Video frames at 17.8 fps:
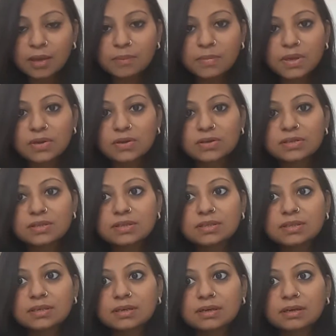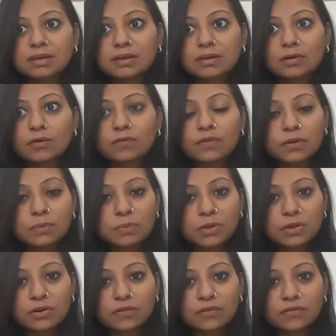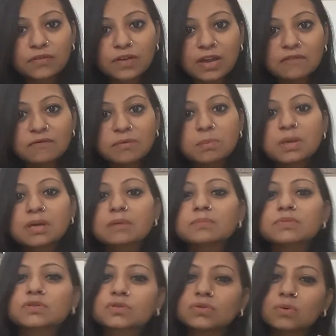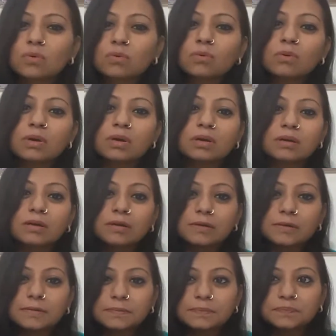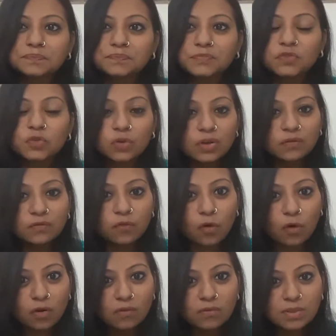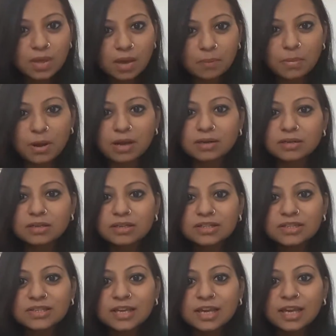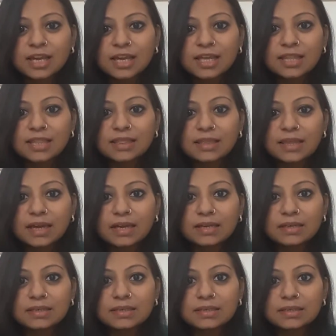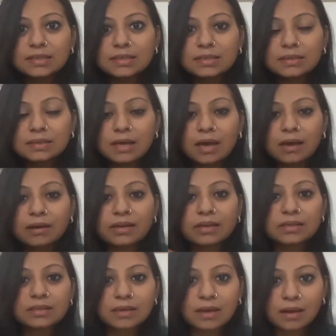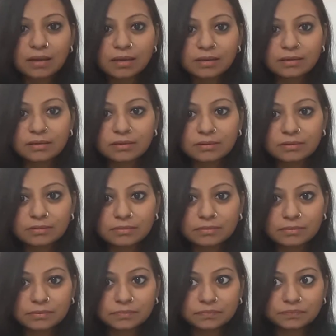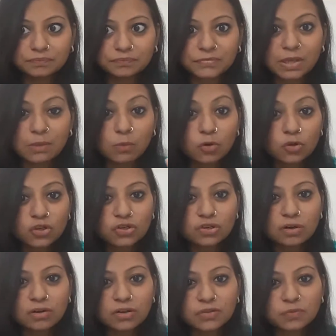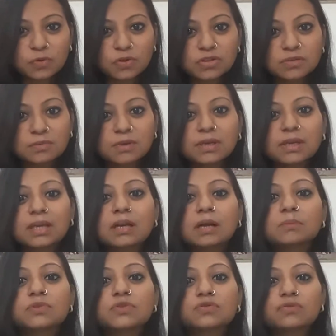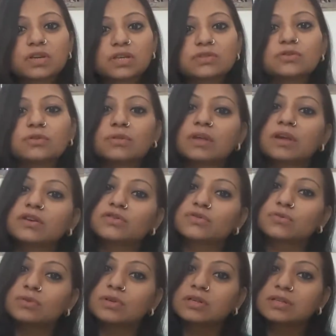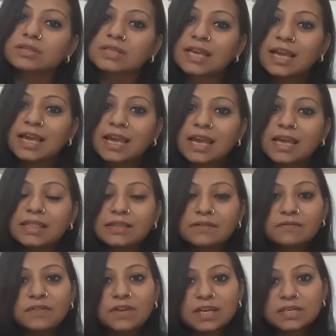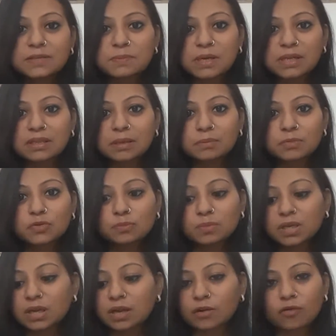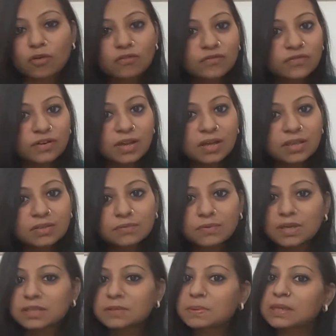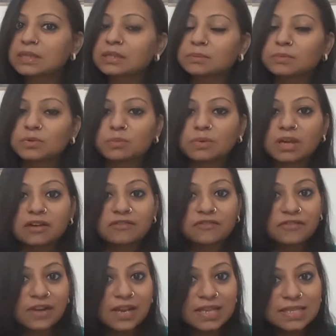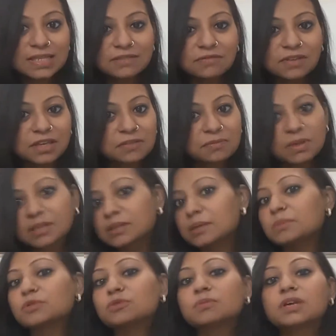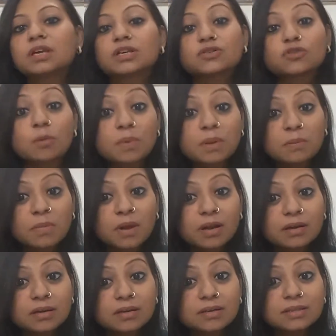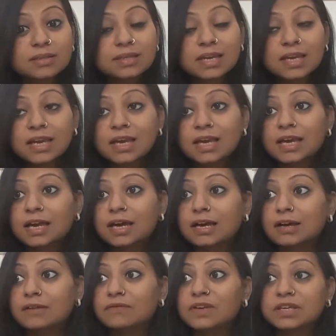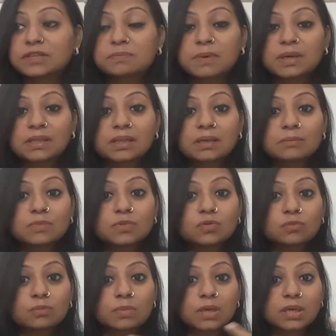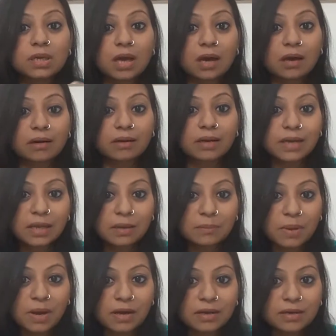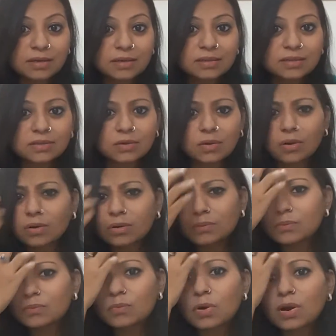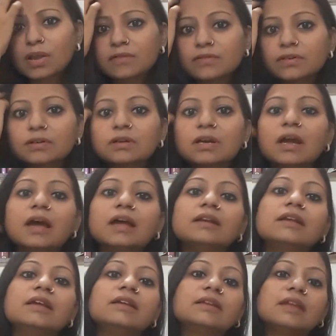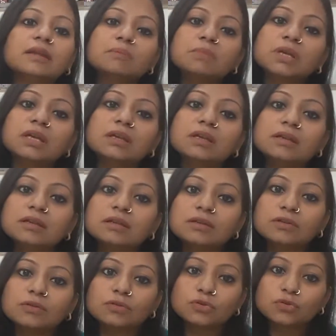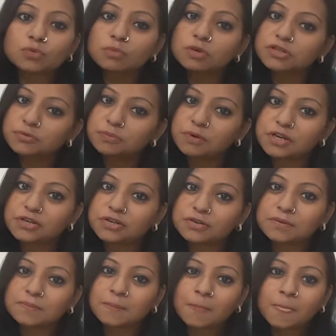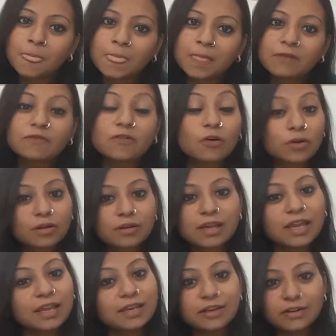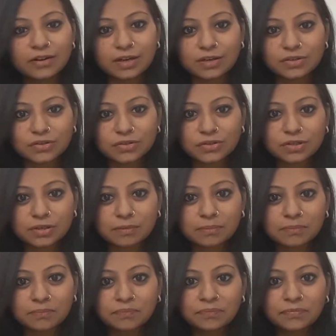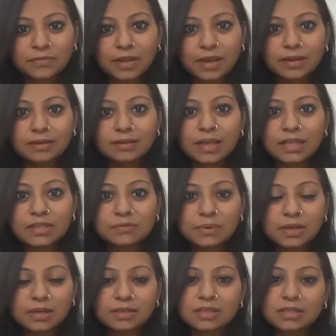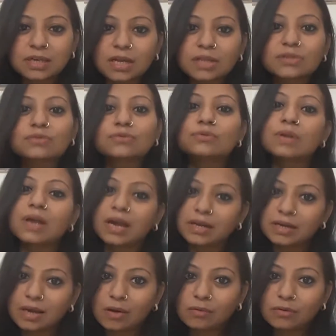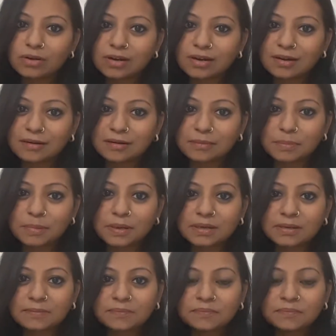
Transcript: Because over a period of time, we become so involved with our partners that our entire emotional responsibility comes to rest on their shoulders. And then we expect them to be our confidants, we expect them to be our friends, we expect them to be our shopping partners, we expect them to be our reading partners or whatever. And it can be too much pressure for any relationship. and that's where it starts to die down a little bit.